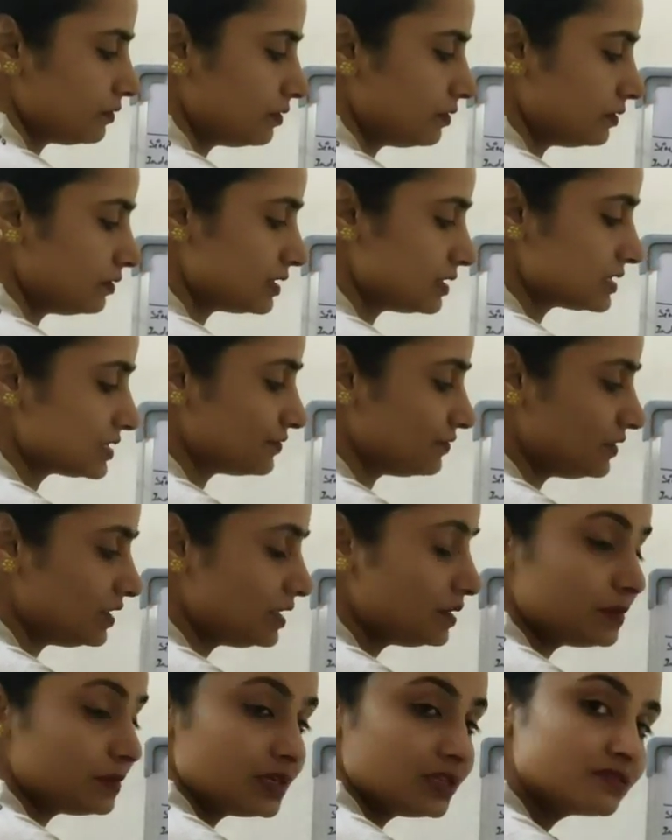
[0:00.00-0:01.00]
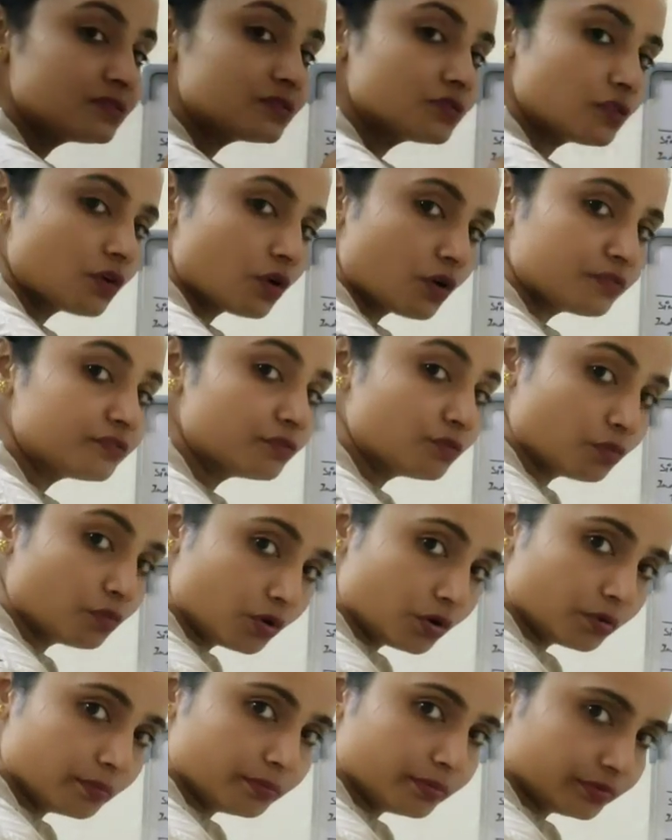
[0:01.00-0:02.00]
this V means of
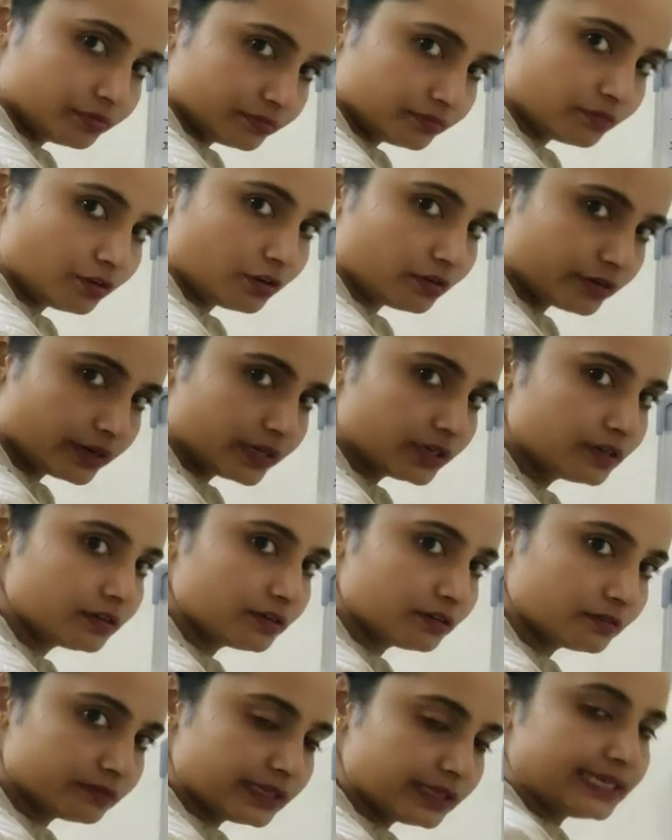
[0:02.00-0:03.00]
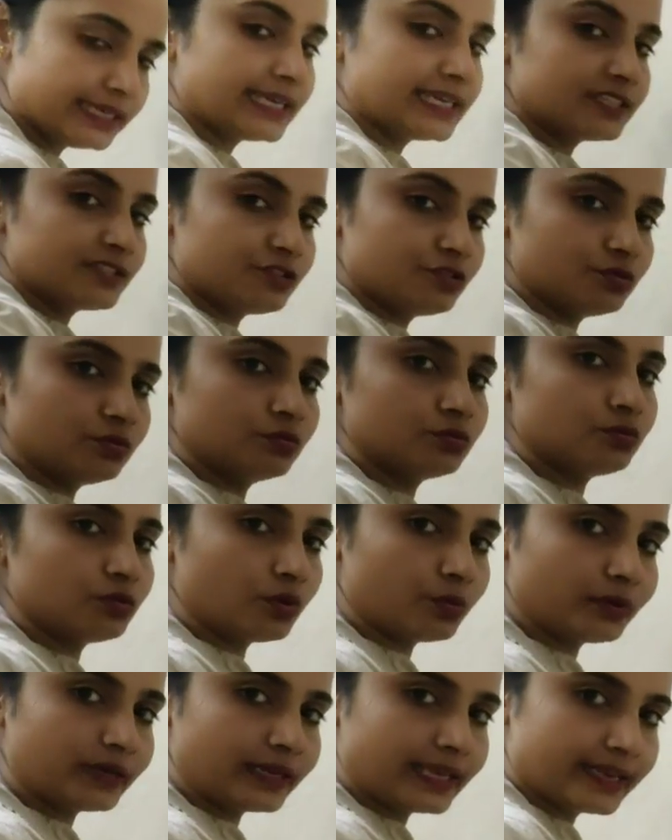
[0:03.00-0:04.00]
verb. Alright, in case you
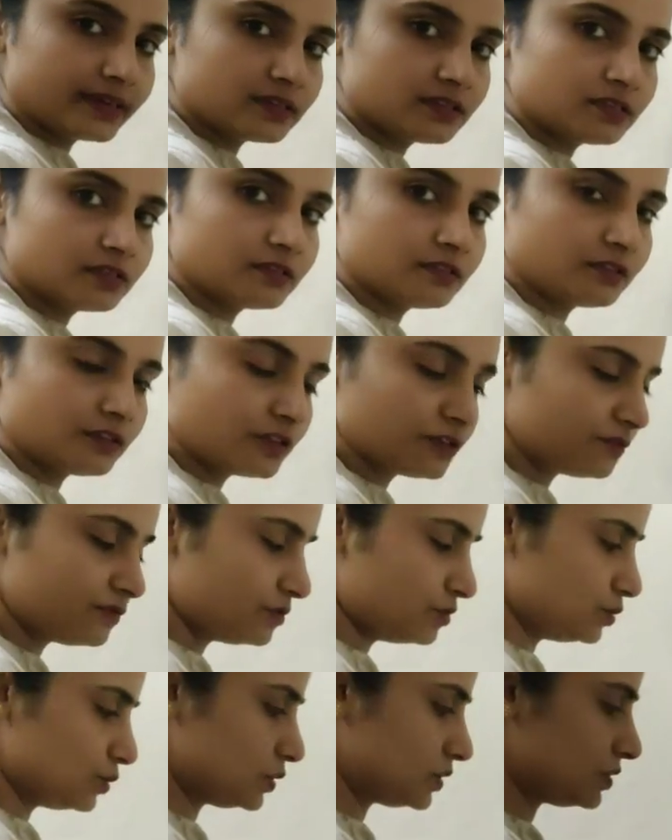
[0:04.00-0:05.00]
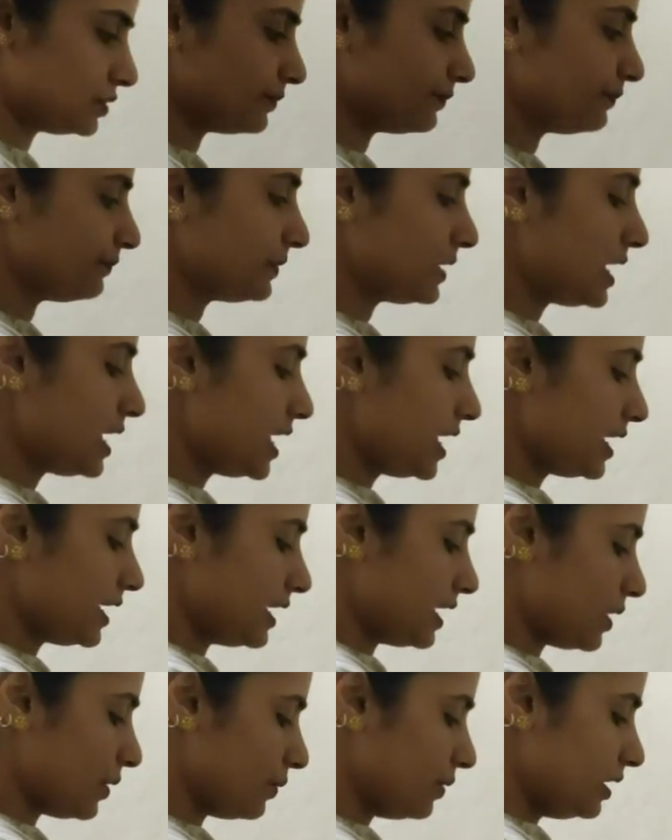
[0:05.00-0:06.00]
don't get confused. Now,
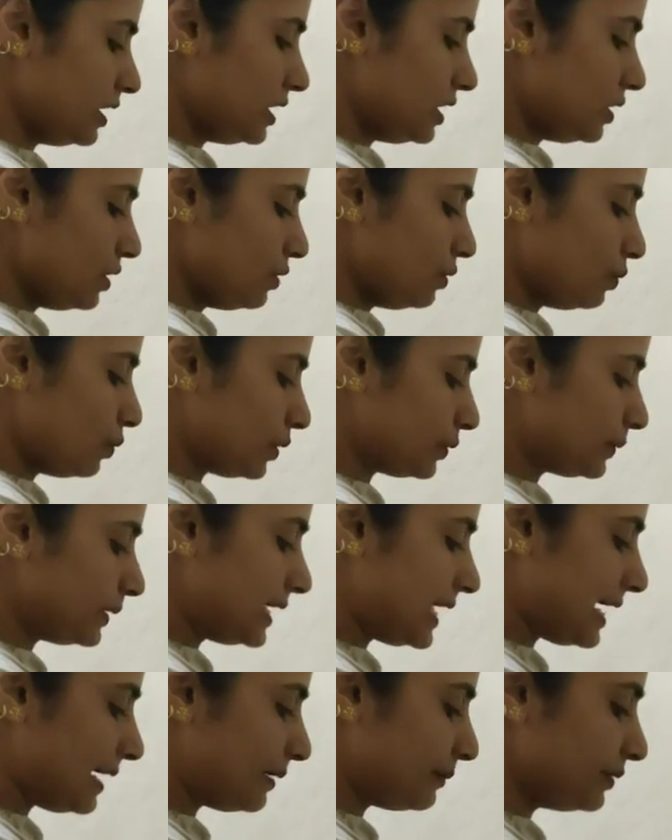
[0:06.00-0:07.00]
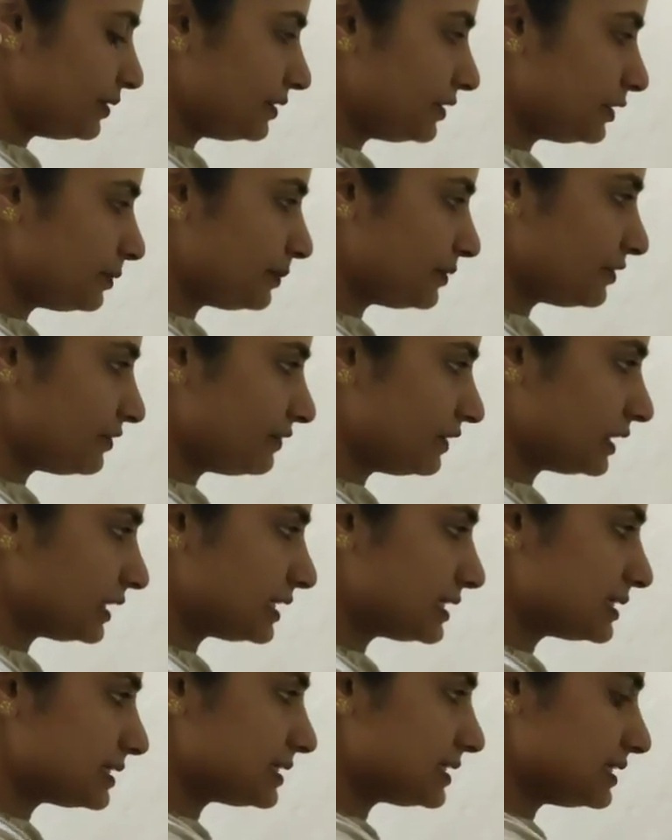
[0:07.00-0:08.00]
what will happen in the perfect
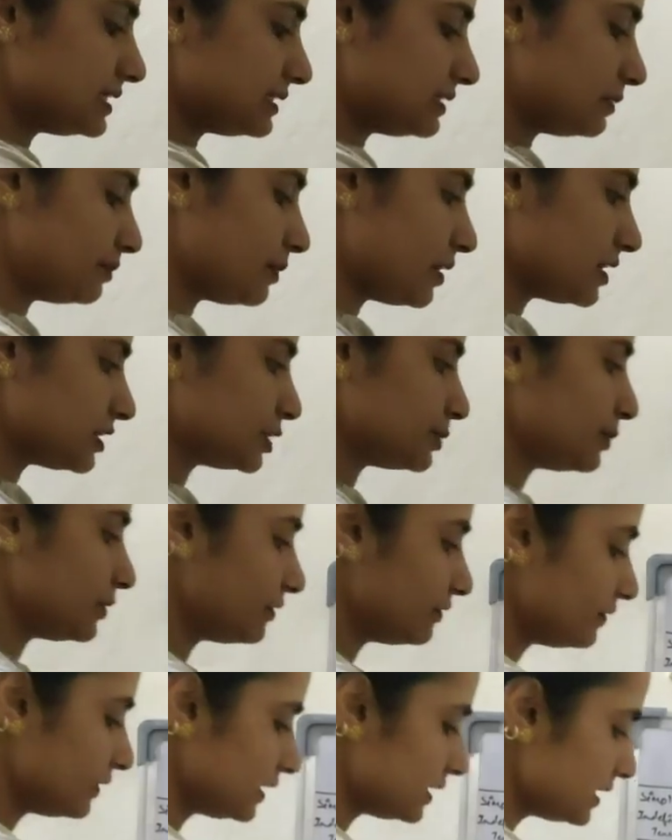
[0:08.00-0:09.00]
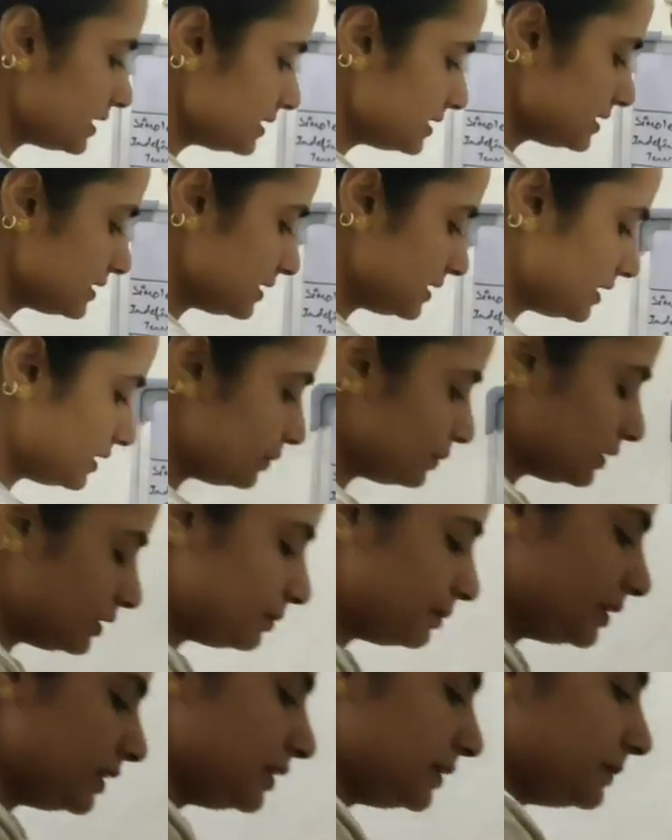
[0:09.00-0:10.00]
tenses? Past perfect tense, it will
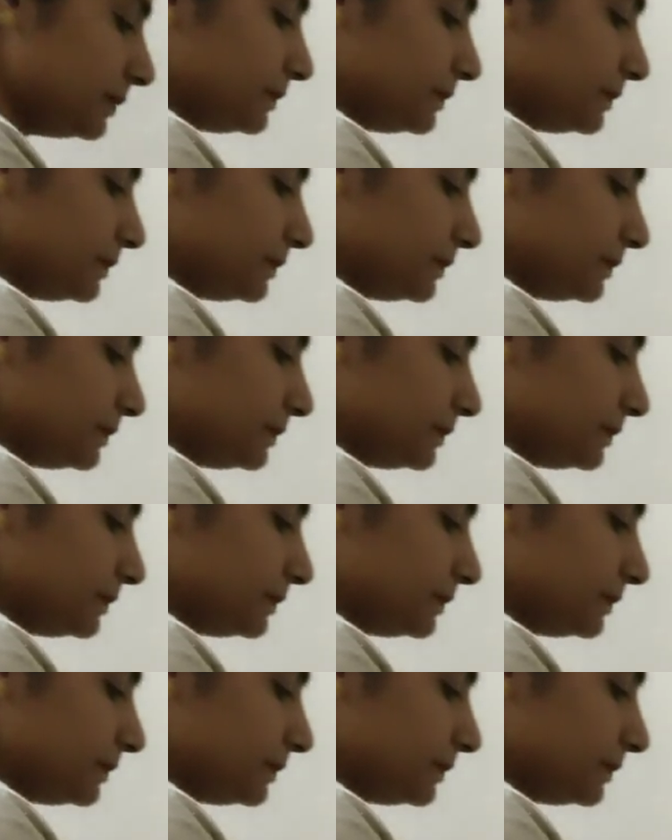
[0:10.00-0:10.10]
be